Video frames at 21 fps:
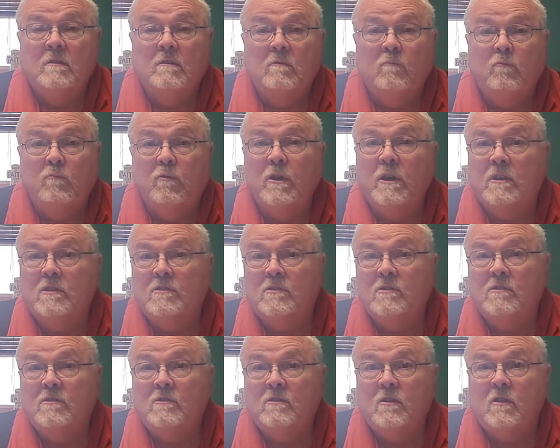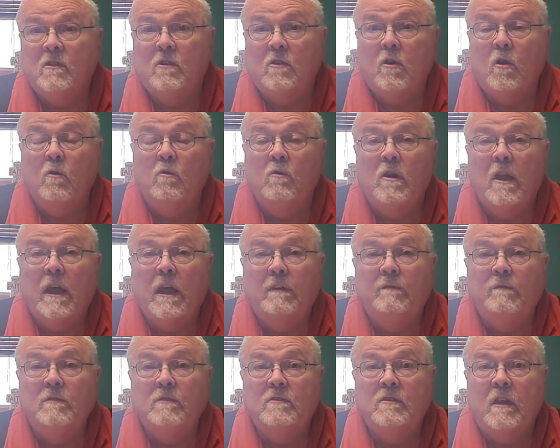risks to their own
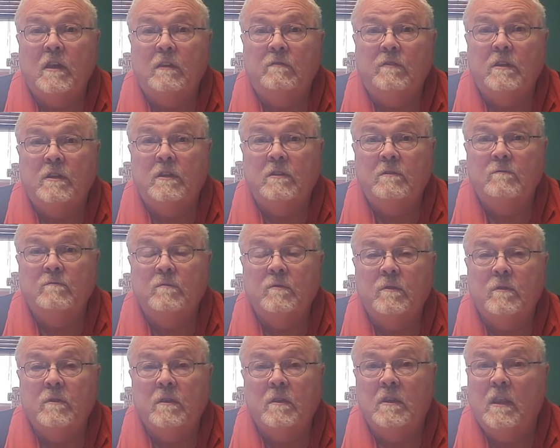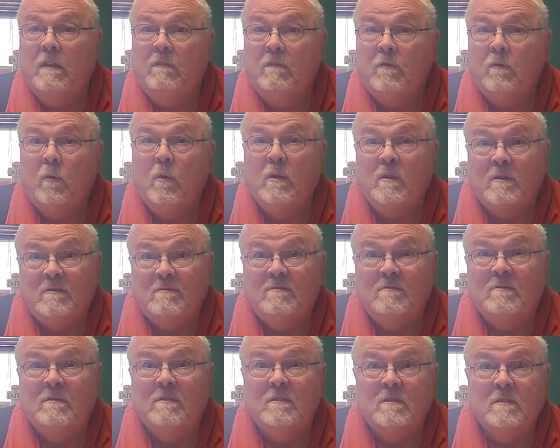life and safety, and then for
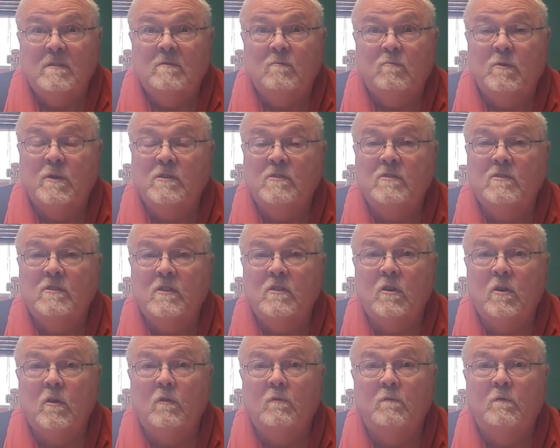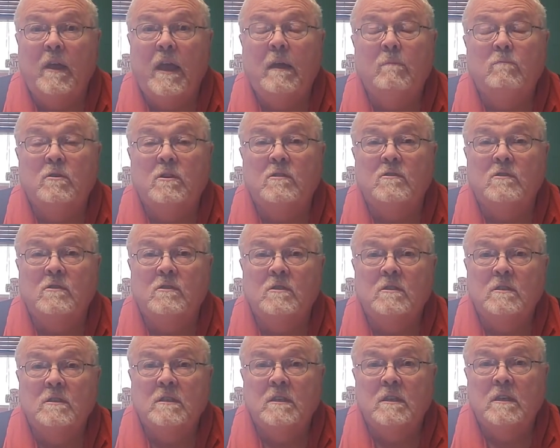risks to their own families.
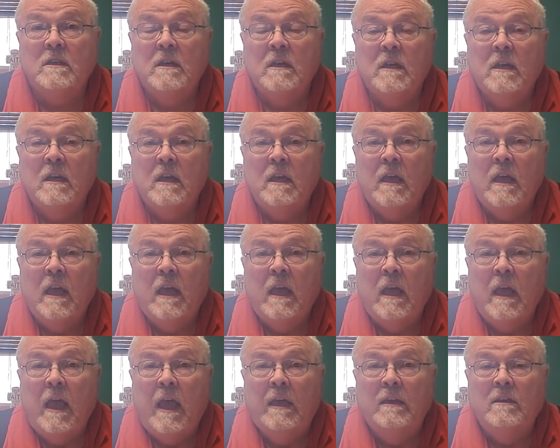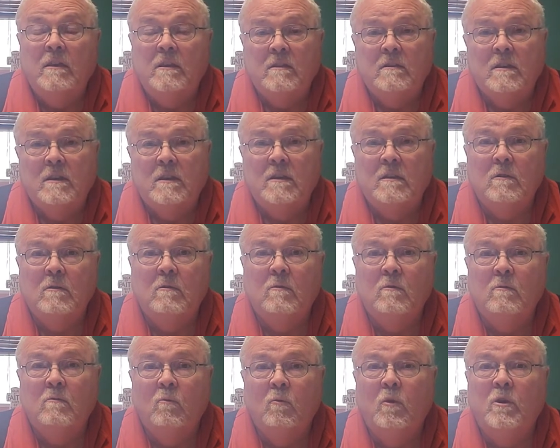And
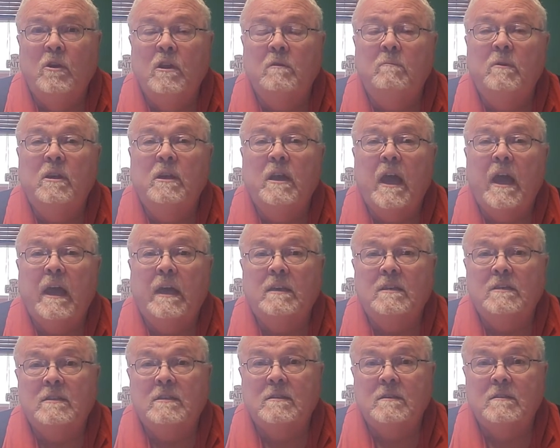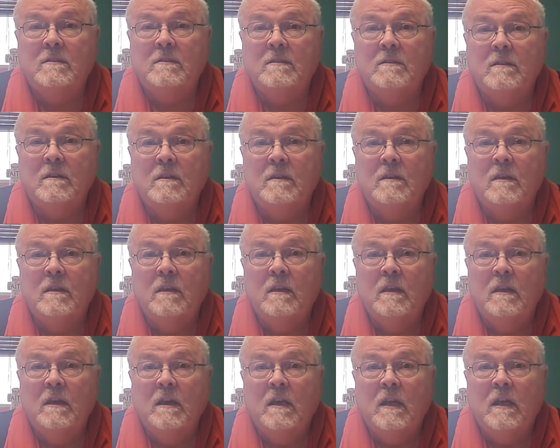wouldn't it be nice
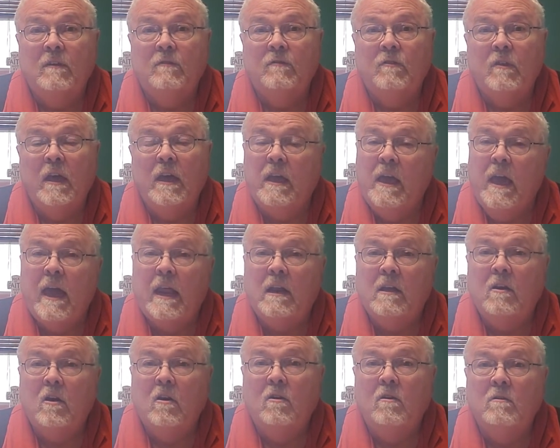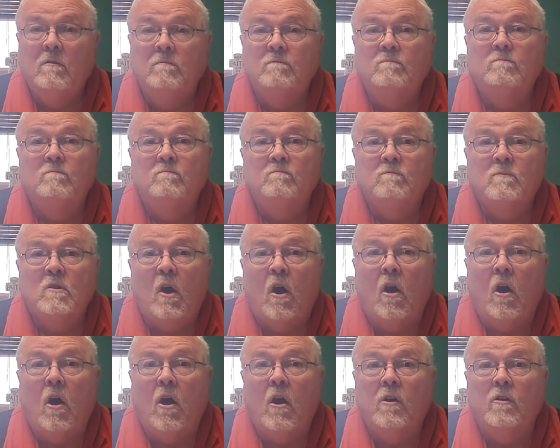if they got a
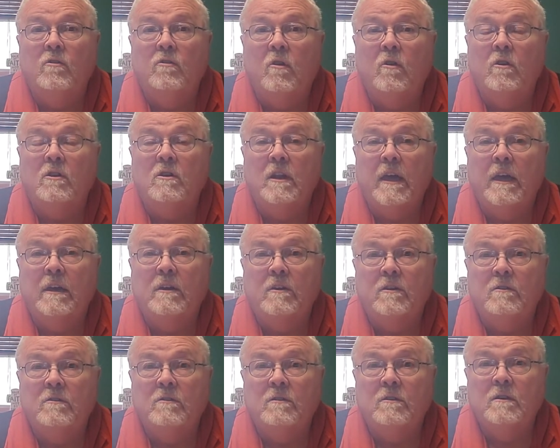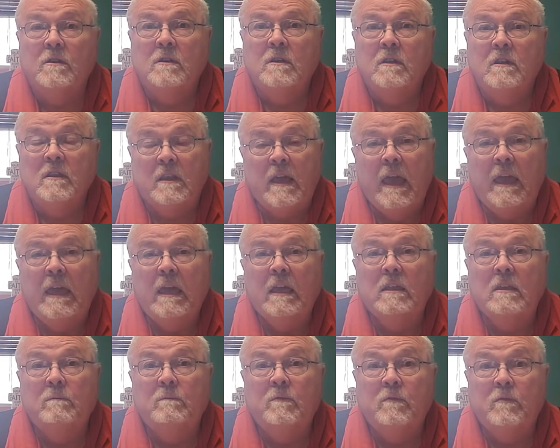card or a letter thanking
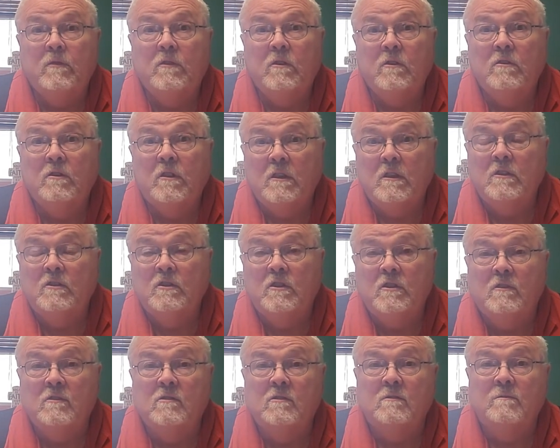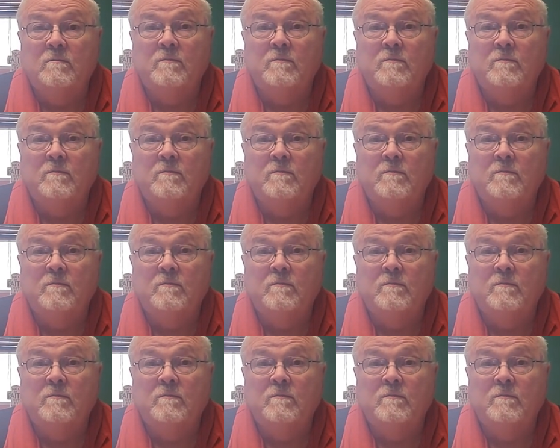them for their diligence,